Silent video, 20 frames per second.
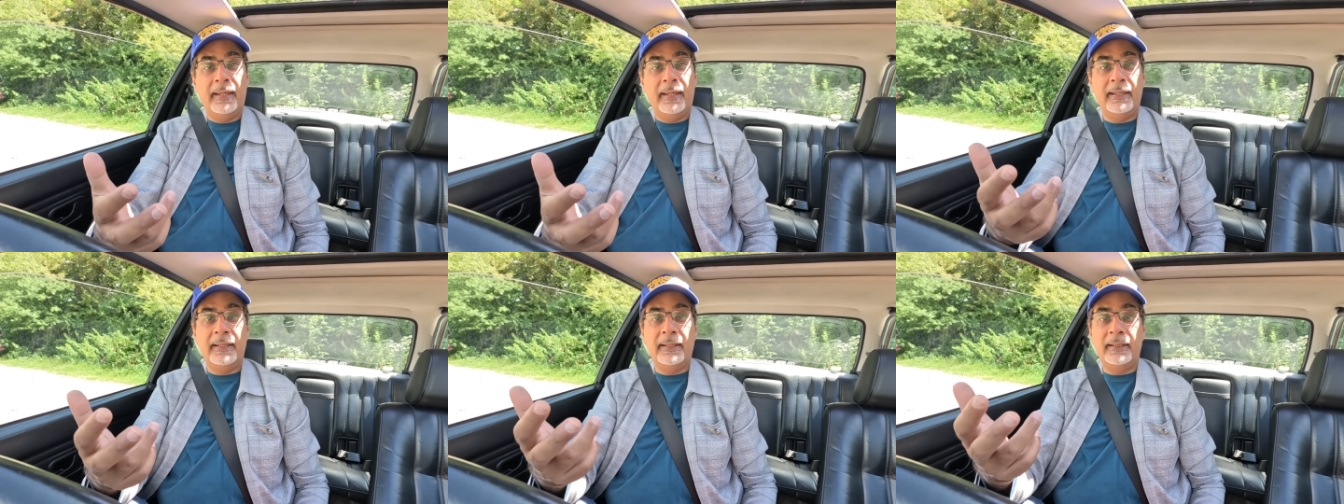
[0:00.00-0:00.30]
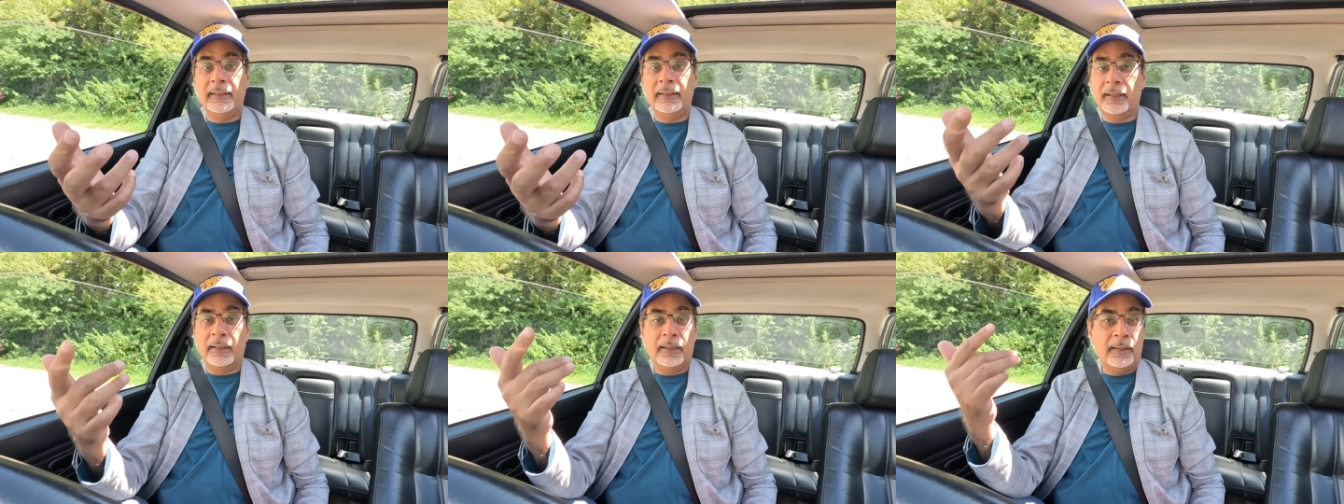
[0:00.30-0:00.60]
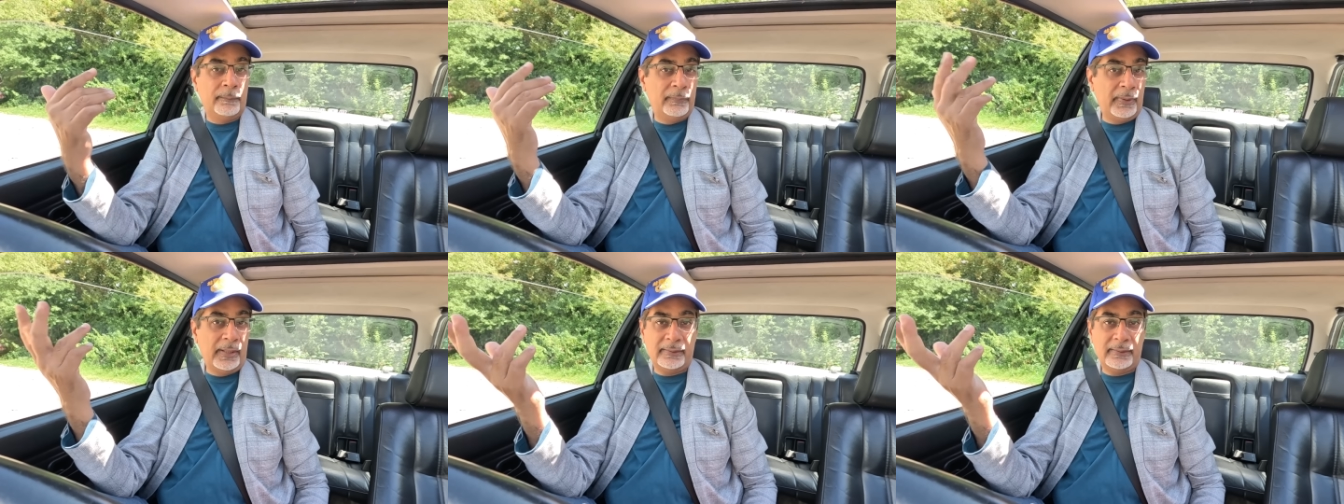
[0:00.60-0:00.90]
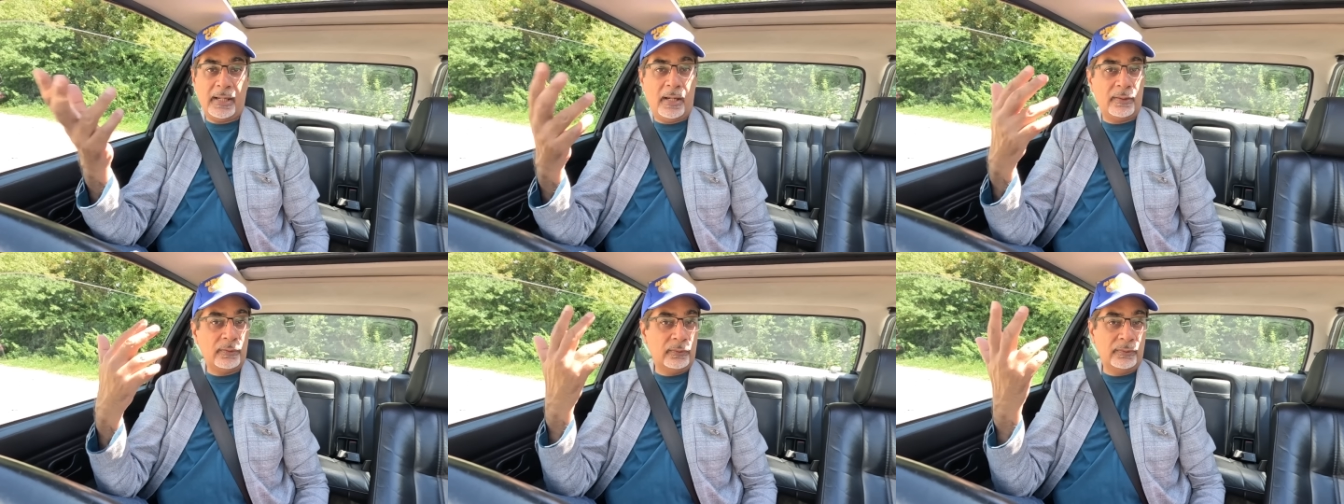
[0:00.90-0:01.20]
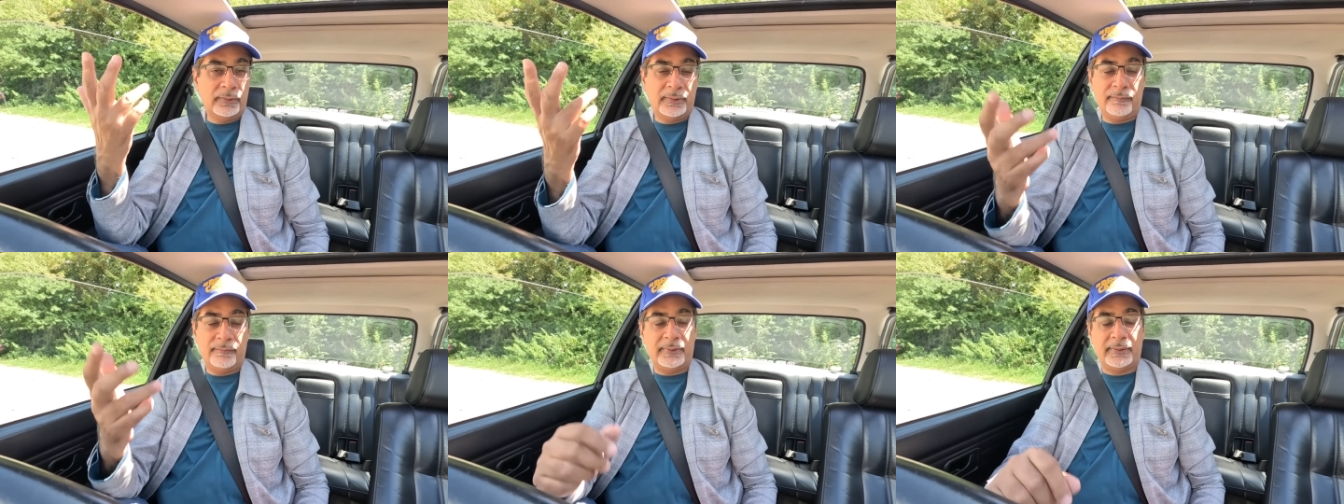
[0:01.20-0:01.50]
in the Brent Town
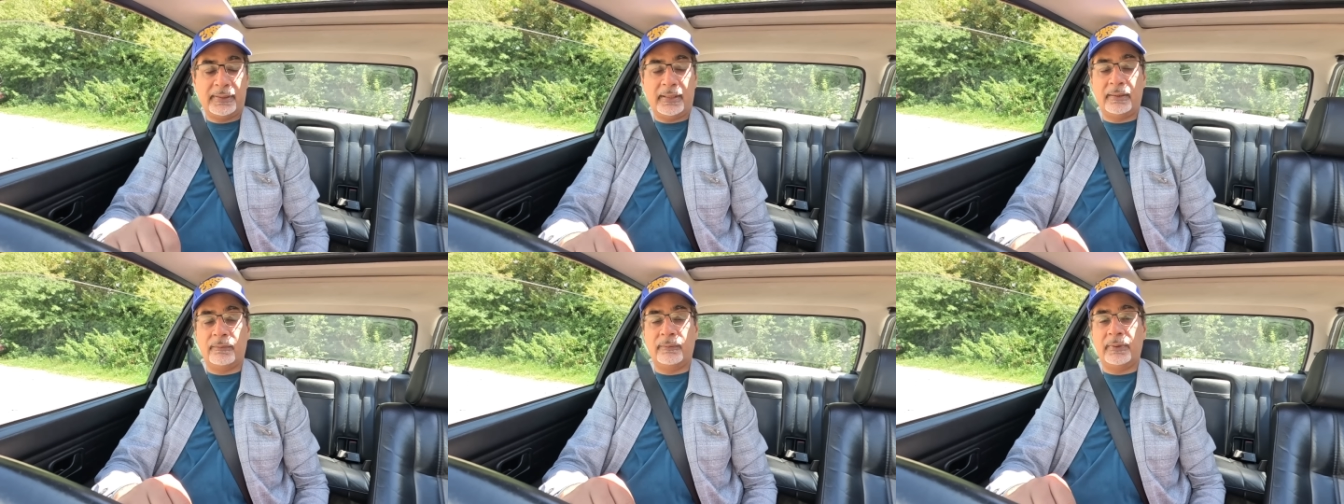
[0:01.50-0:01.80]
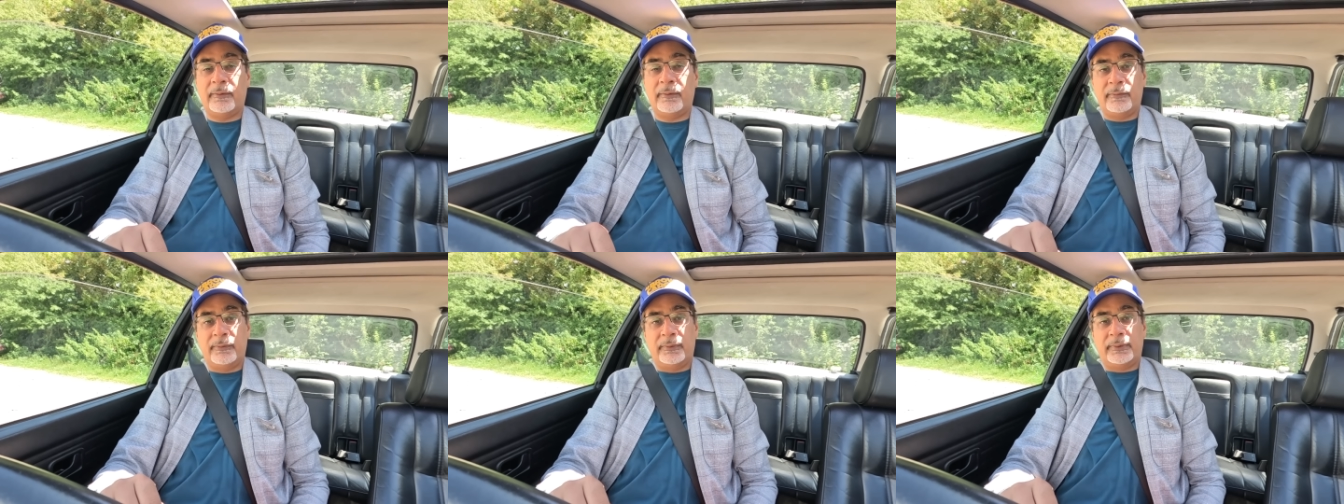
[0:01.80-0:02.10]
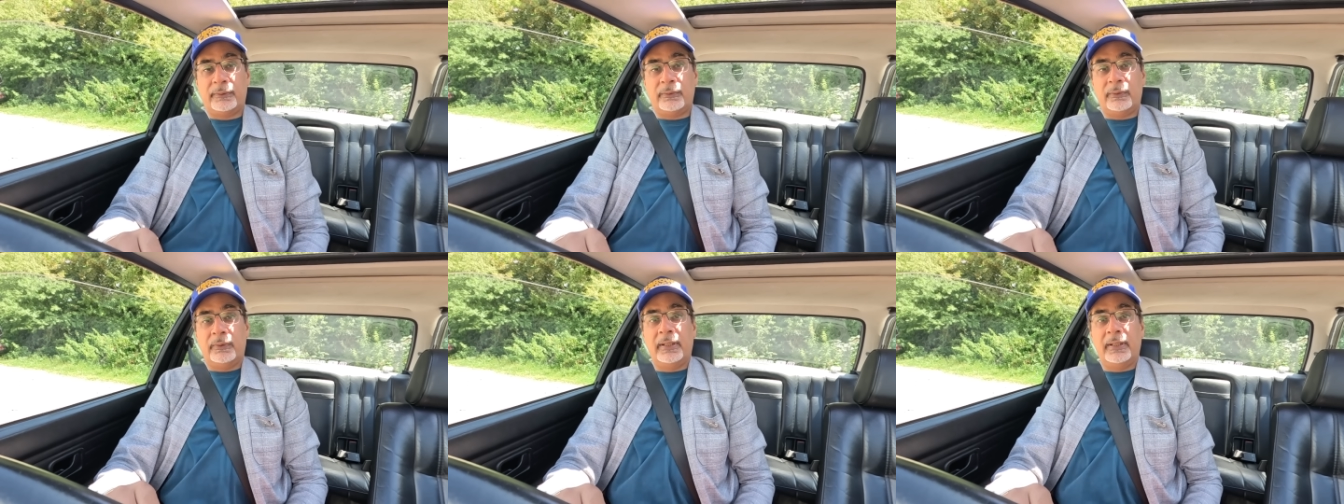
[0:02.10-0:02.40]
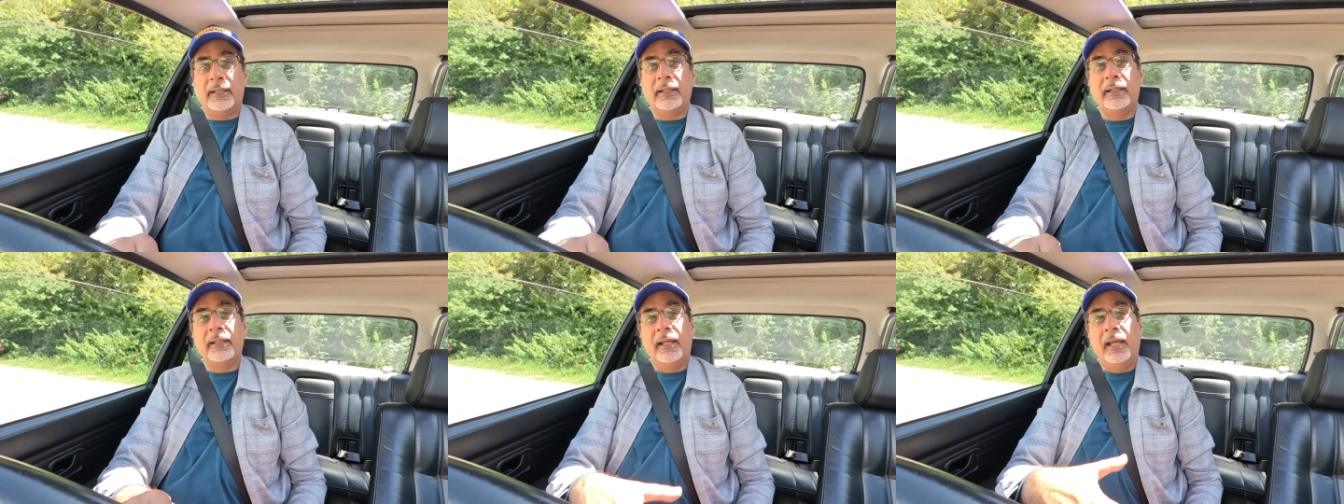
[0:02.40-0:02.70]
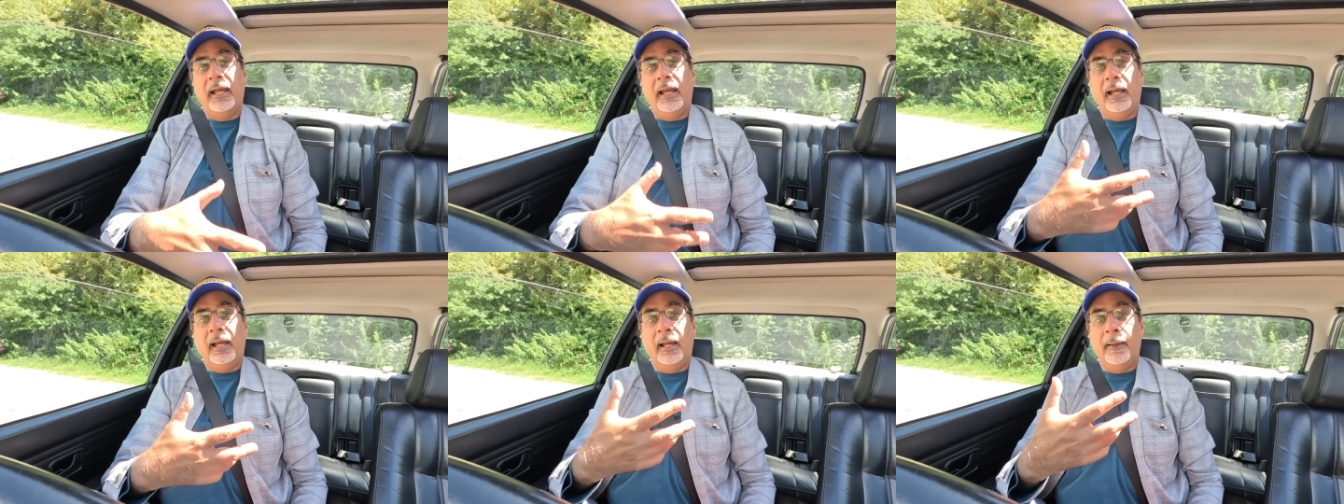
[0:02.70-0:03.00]
Hall Civic Center, whatever you want to call it,
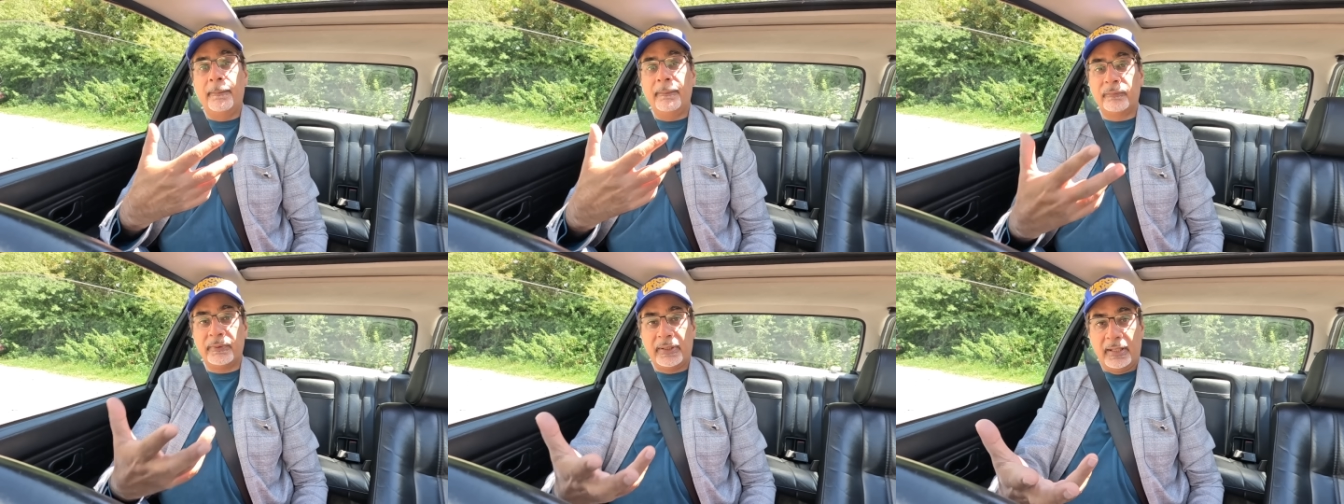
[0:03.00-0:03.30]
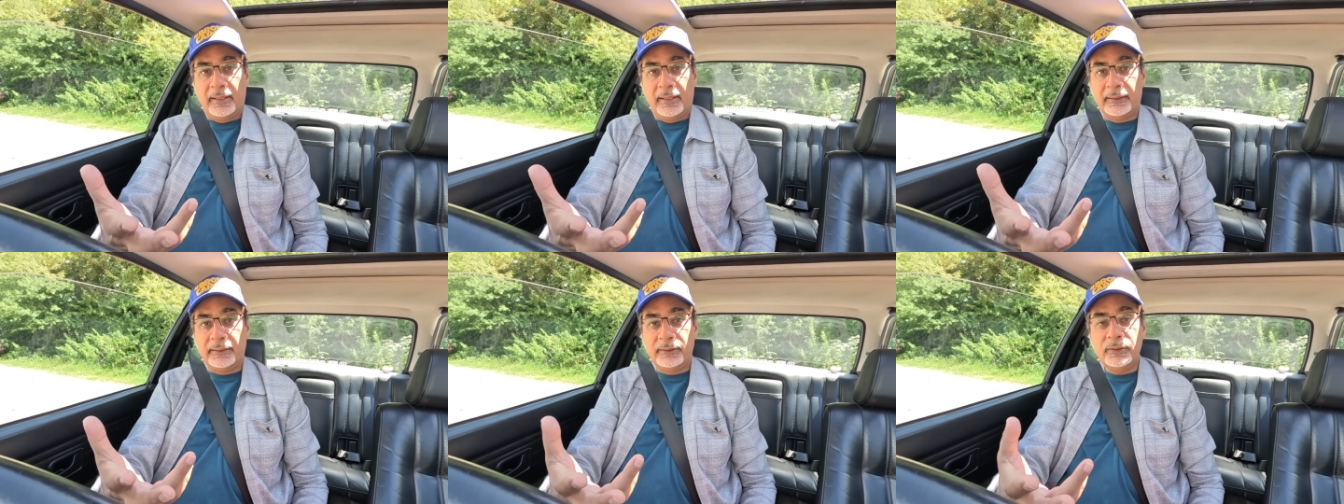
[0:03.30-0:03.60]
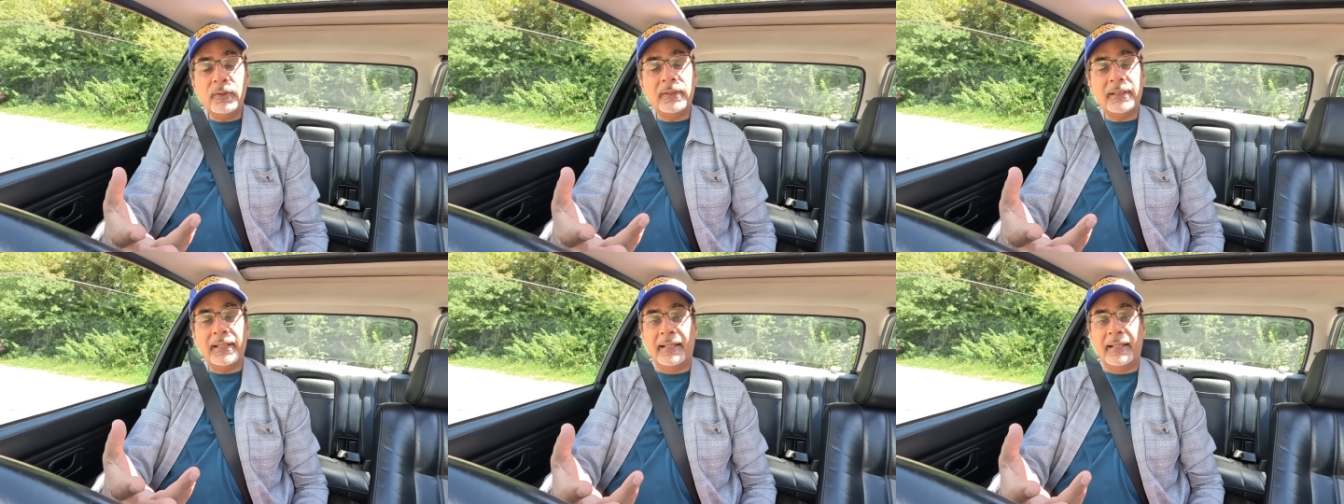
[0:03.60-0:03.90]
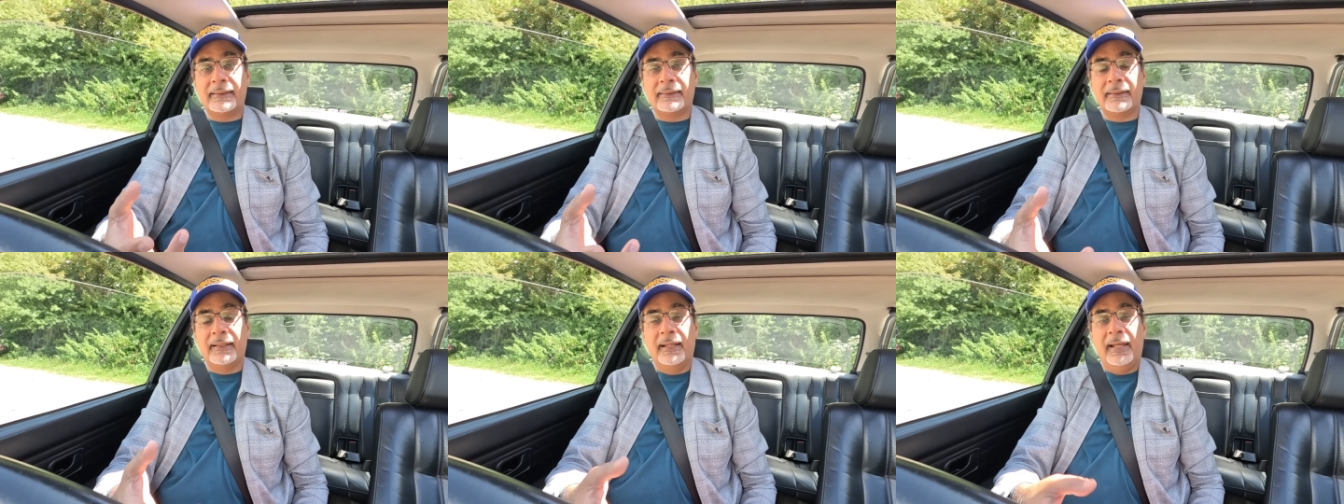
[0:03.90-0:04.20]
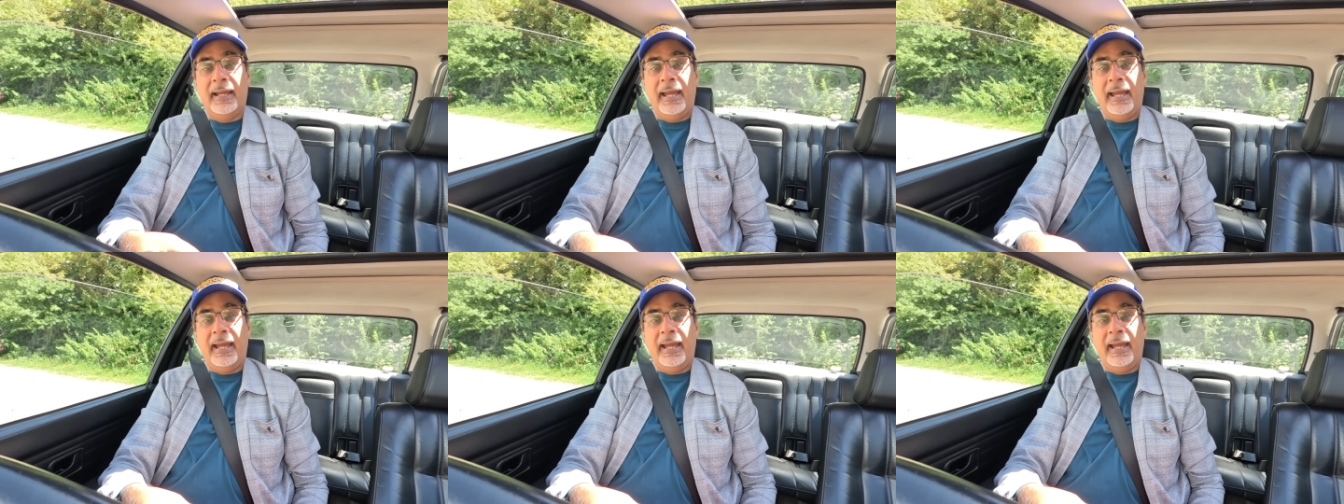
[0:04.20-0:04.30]
um, regarding ULEZ.